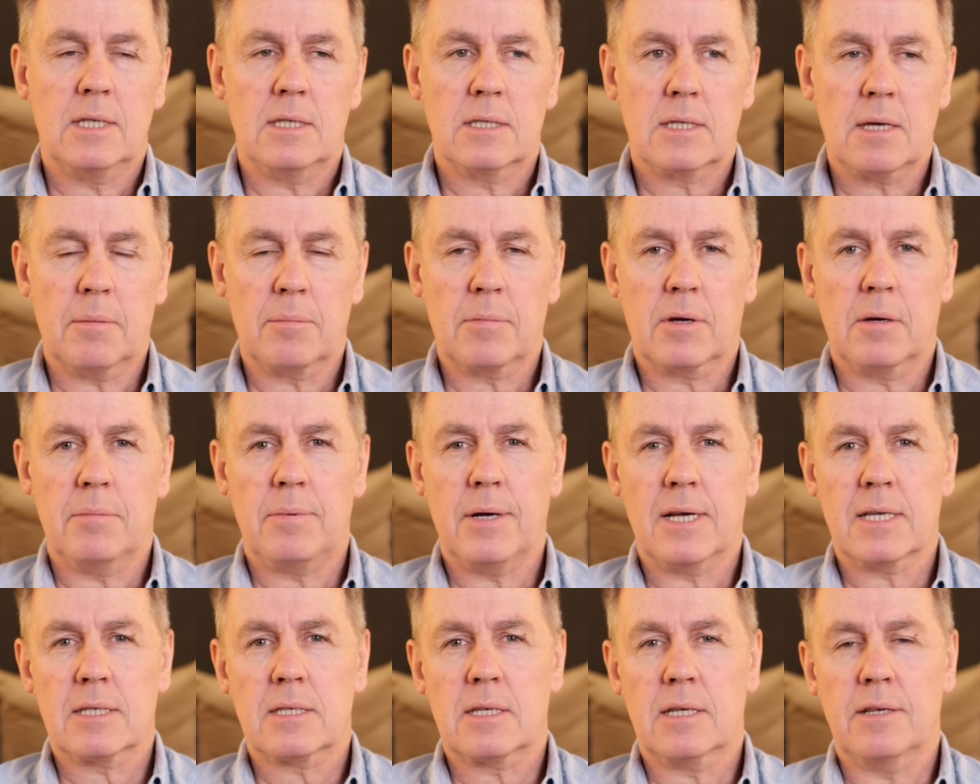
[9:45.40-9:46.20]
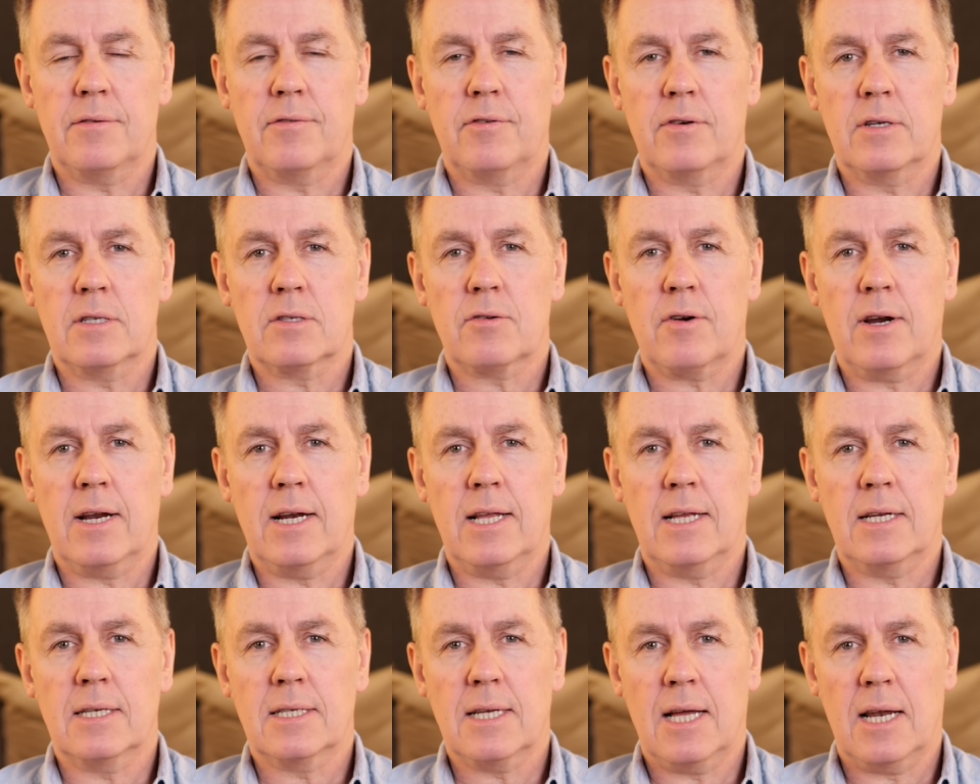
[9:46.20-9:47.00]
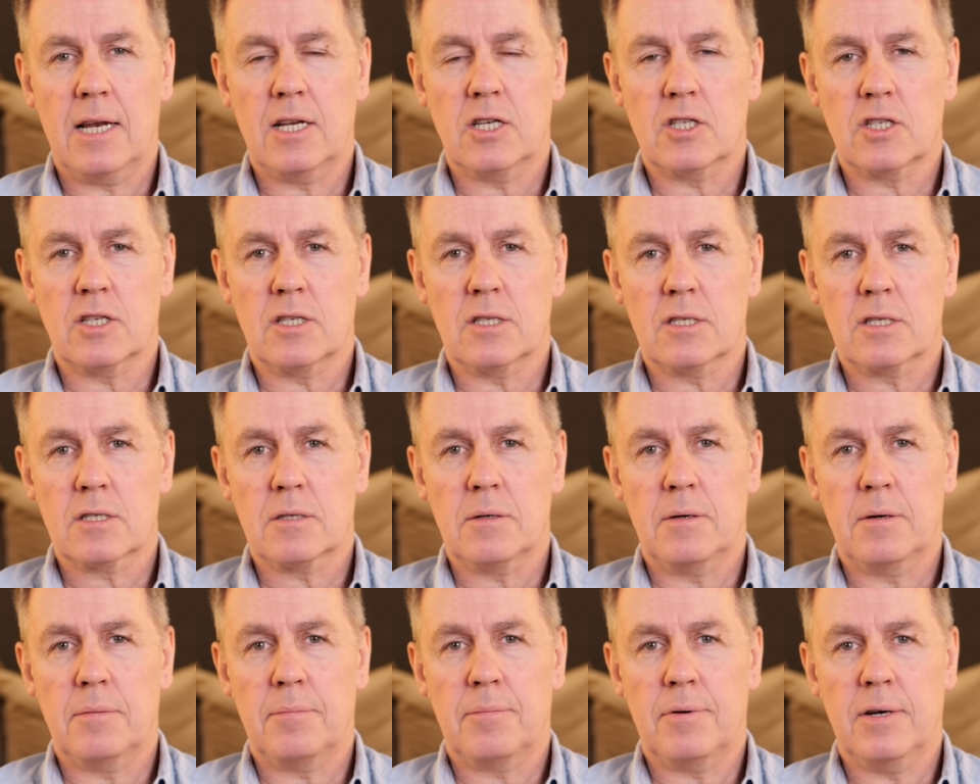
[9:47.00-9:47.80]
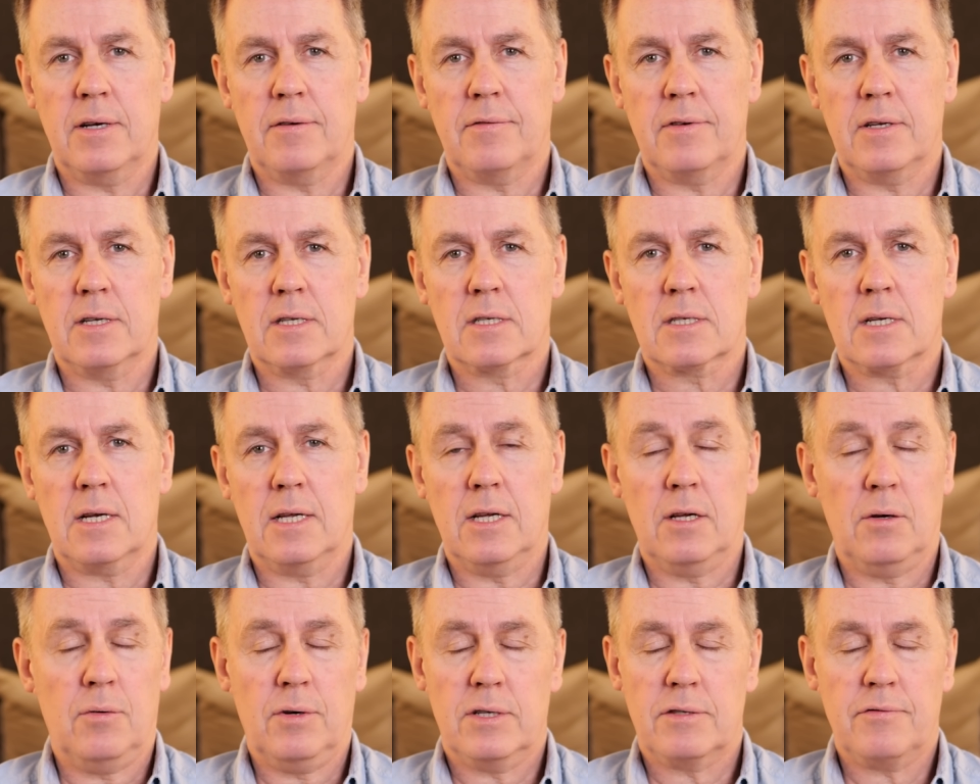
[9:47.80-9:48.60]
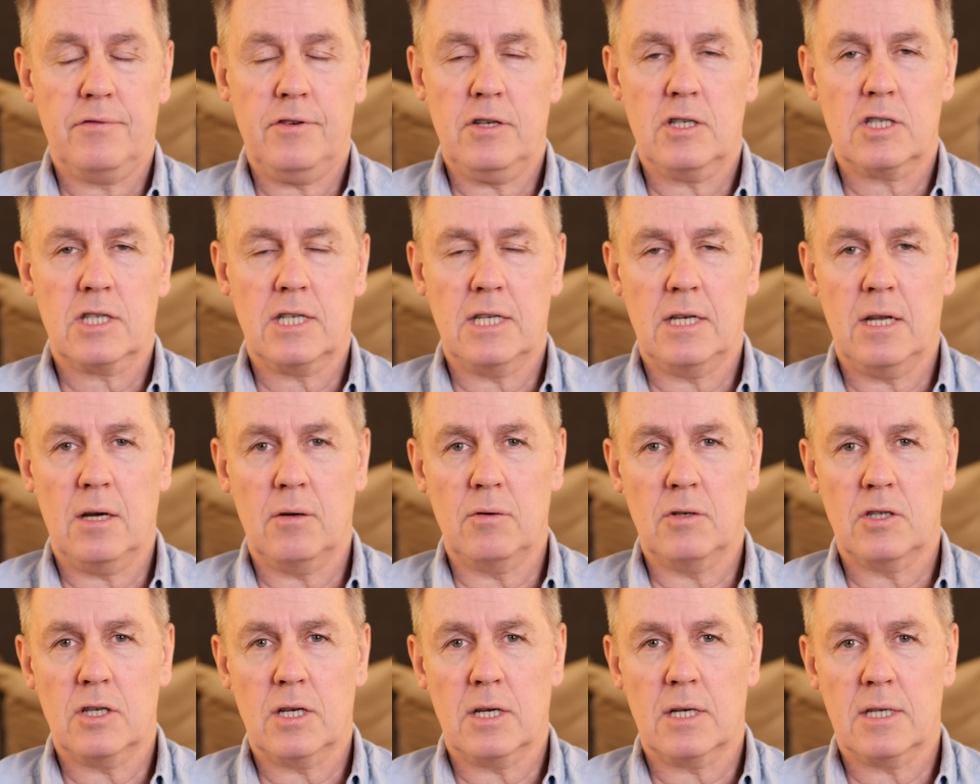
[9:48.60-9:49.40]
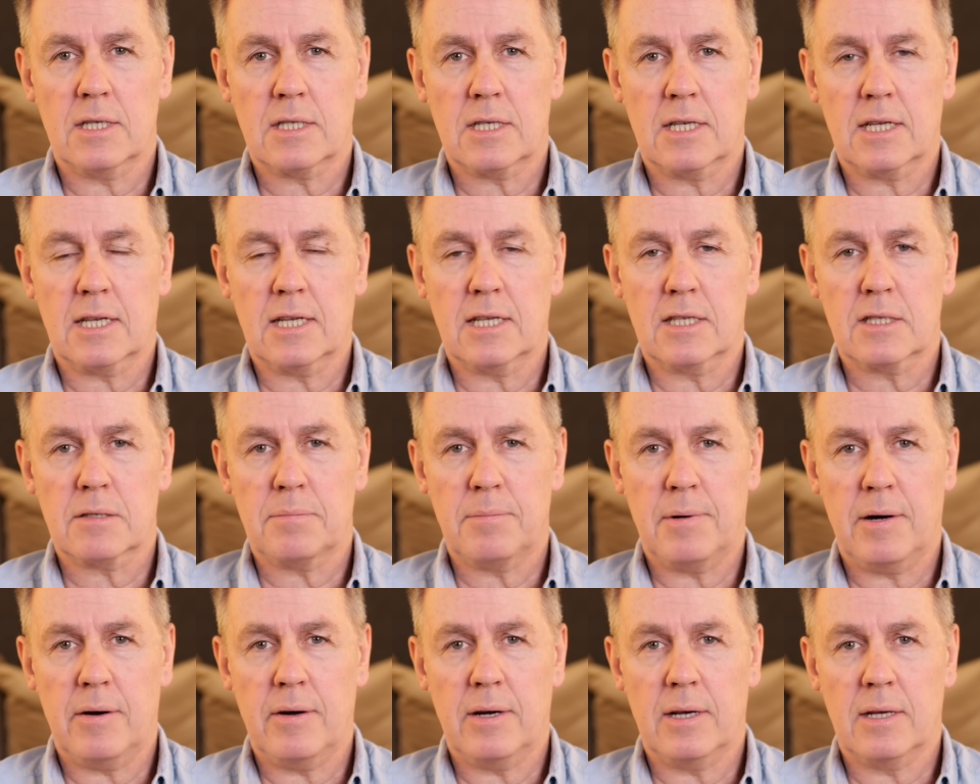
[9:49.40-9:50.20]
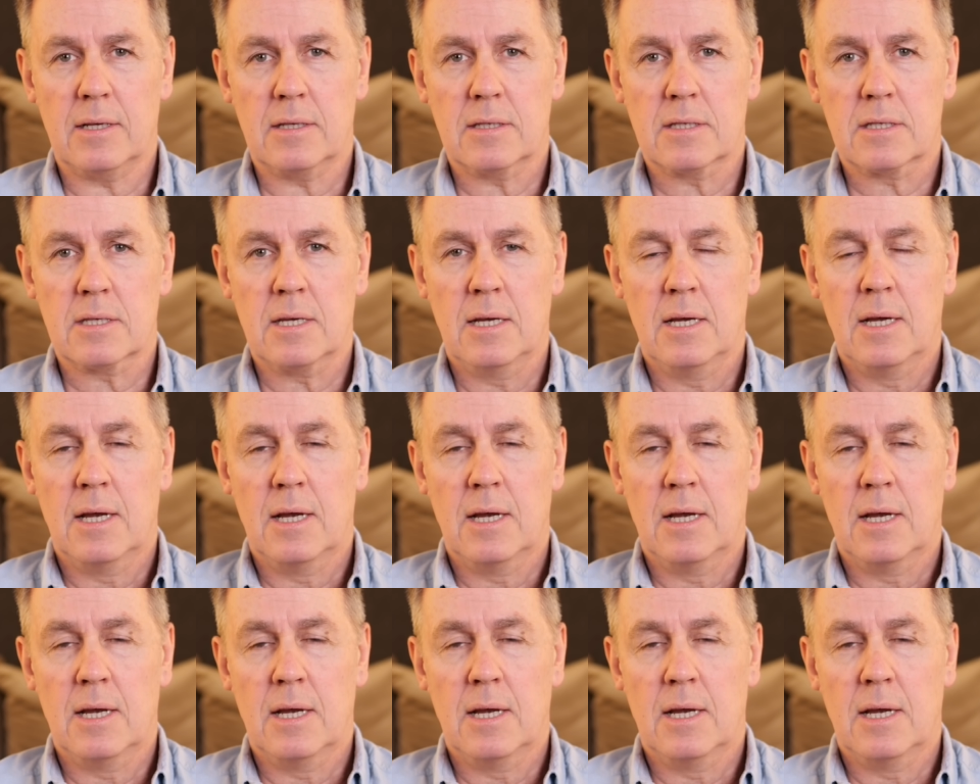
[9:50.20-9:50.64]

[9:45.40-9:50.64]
in some capacity for Israeli intelligence previously, who has virtually no journalistic experience,